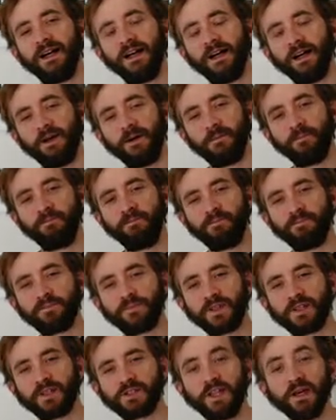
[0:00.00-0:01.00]

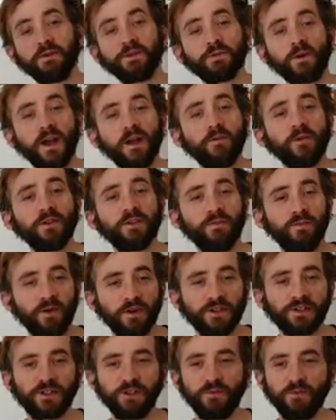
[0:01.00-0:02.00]
So that was why I wrote the
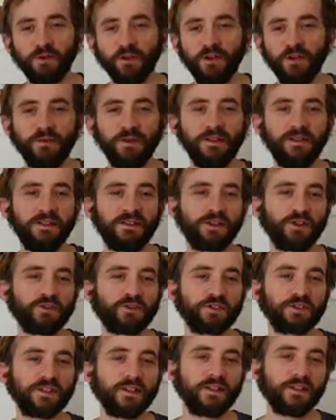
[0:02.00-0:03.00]
book, Superhuman
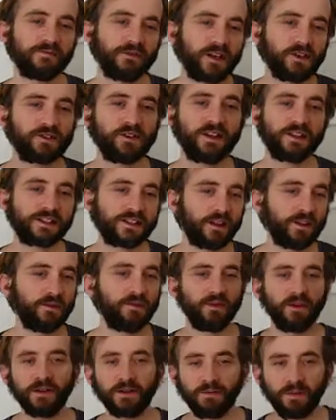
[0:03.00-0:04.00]
Social Skills. I'm not trying to sell
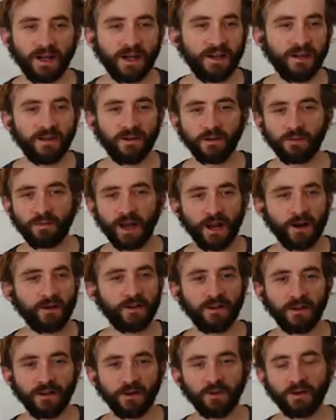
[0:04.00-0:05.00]
the book, buy it or
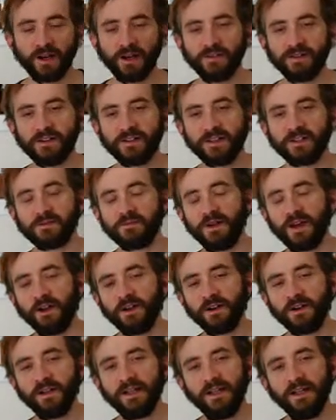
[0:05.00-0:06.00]
pirate it or whatever. It doesn't
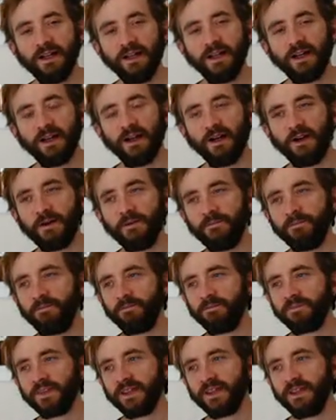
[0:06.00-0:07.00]
matter.
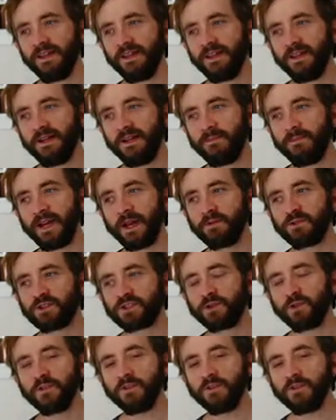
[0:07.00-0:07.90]
But I was